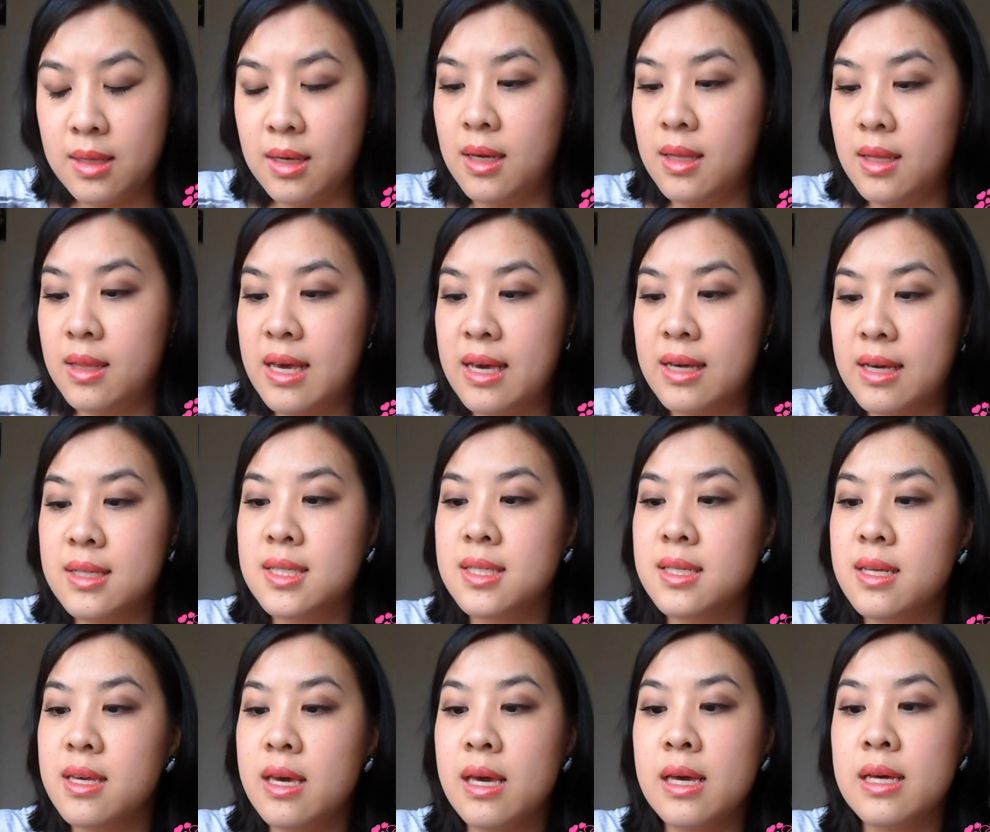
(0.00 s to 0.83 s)
The
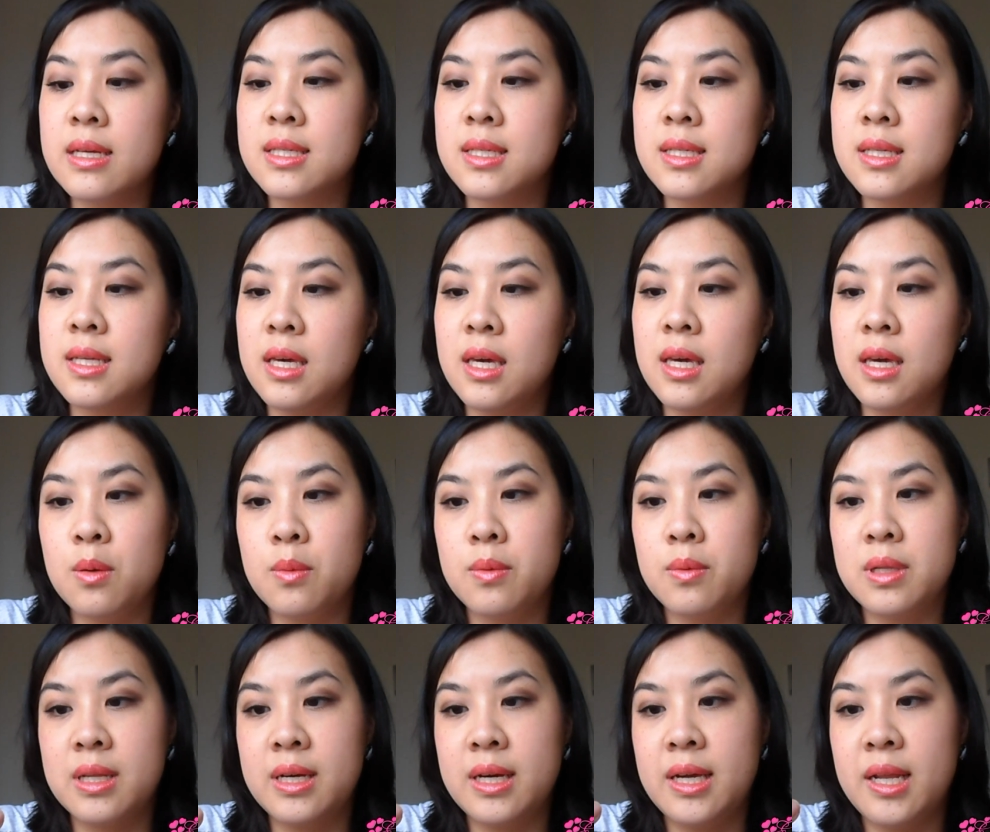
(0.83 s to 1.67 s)
next is
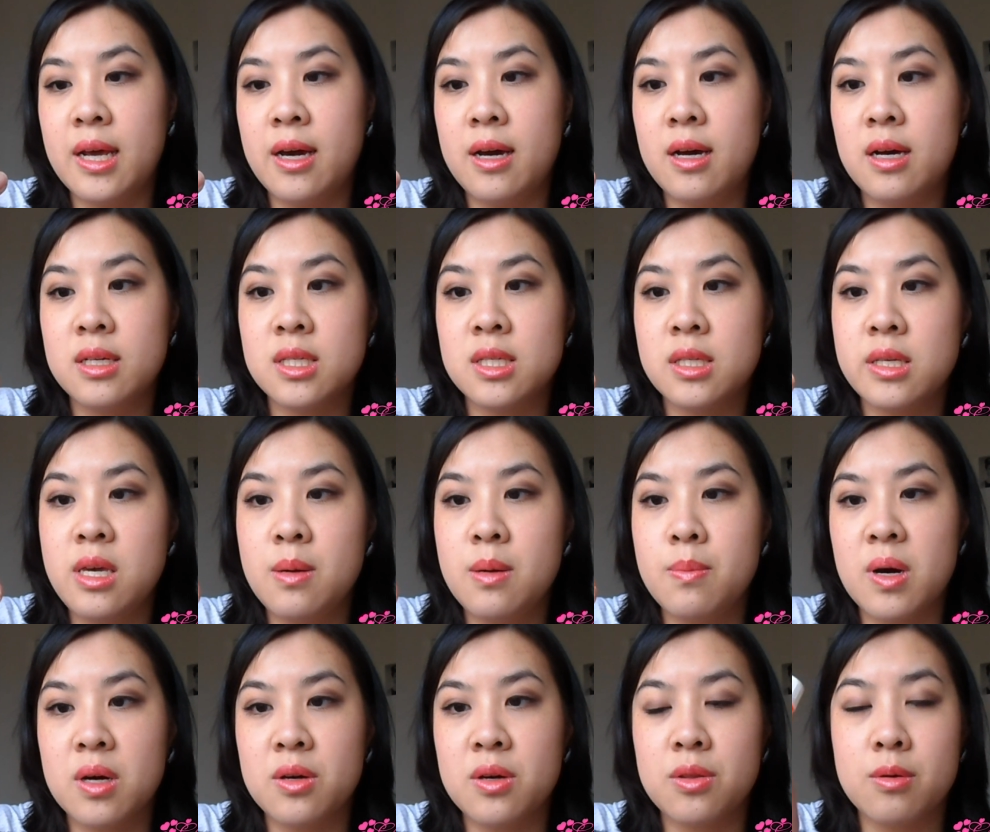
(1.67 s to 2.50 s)
the Weleda
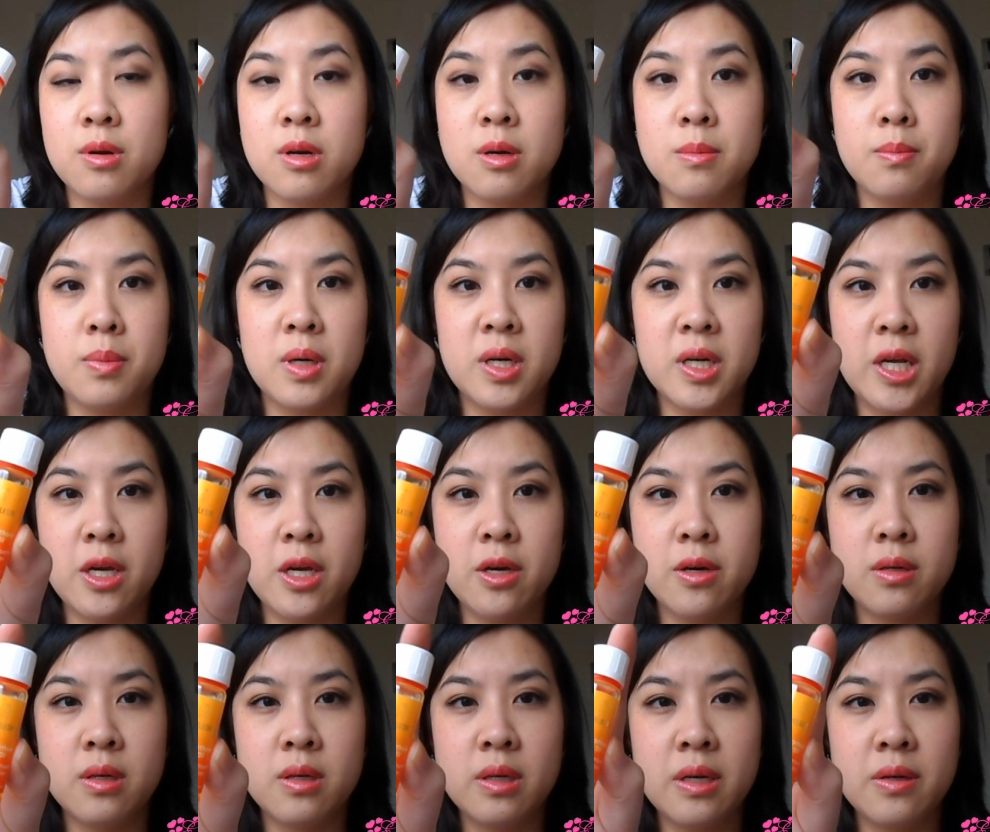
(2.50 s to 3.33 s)
C. Buckthorn
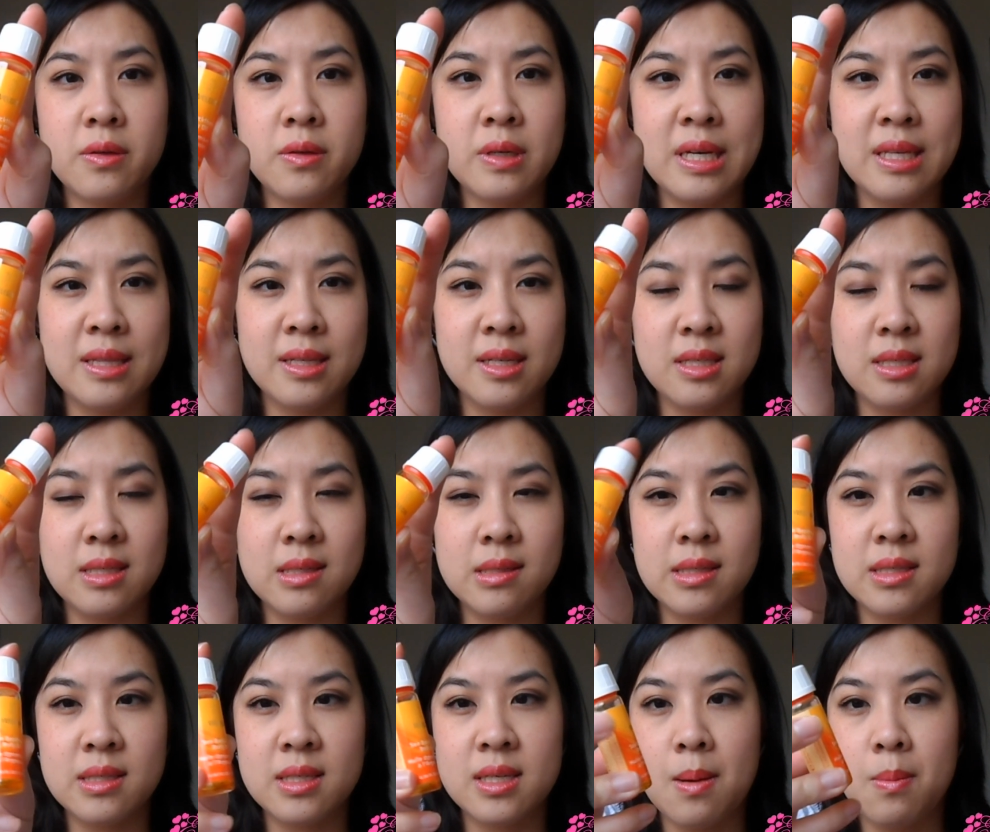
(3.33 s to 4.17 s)
Body Oil, and
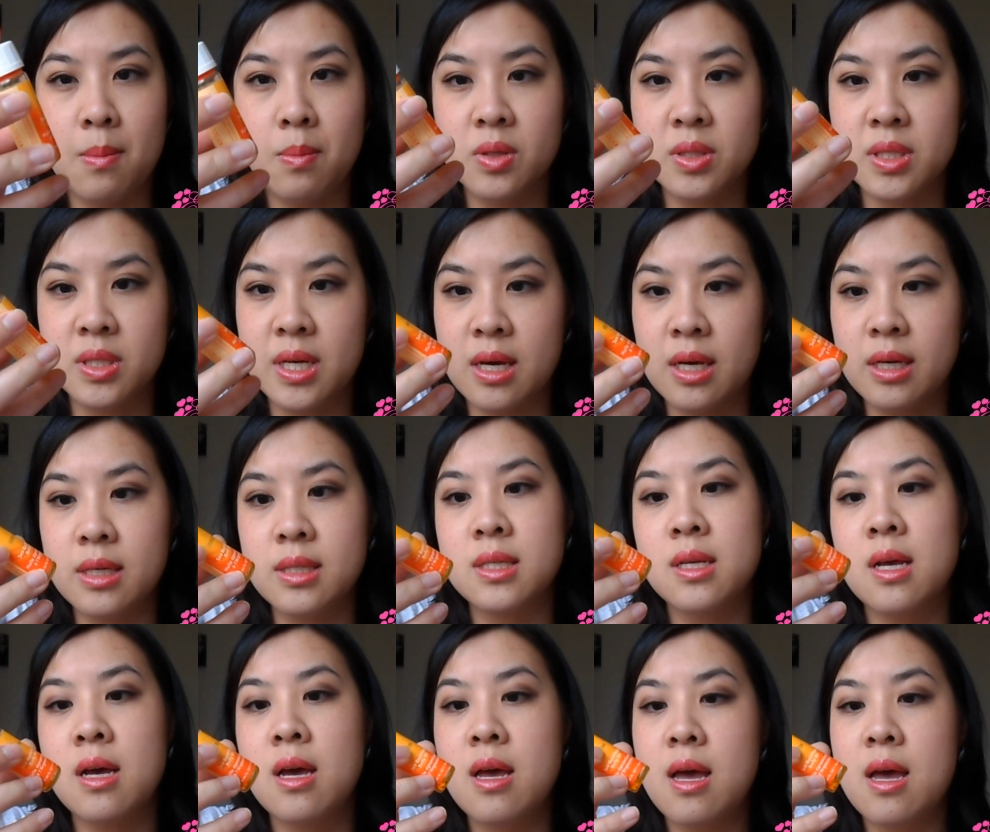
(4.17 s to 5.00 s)
this is a sample
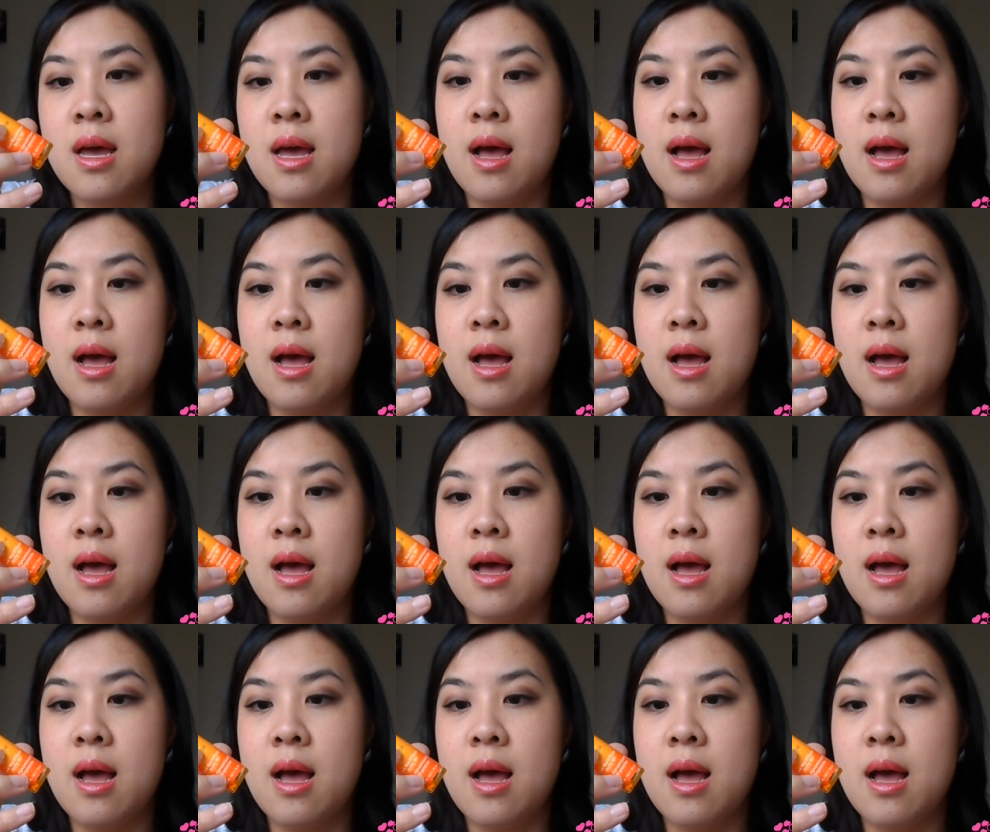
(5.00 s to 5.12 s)
size.